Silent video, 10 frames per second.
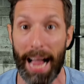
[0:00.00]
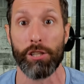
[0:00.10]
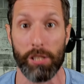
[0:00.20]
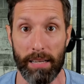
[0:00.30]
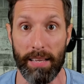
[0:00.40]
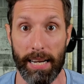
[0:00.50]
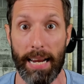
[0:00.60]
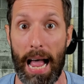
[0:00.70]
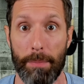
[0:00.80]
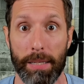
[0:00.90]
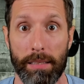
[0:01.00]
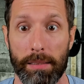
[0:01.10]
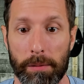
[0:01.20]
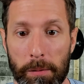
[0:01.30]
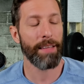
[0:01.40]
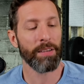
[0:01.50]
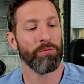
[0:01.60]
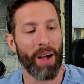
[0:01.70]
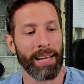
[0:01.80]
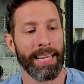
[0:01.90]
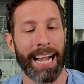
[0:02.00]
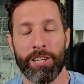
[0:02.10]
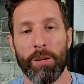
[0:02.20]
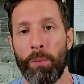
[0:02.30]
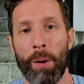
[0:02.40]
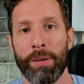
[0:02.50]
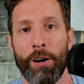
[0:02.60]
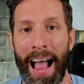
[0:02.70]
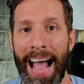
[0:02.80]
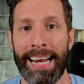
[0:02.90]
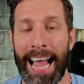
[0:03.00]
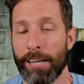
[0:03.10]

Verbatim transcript: actually thinking happened. They even finally got to the point where they're adding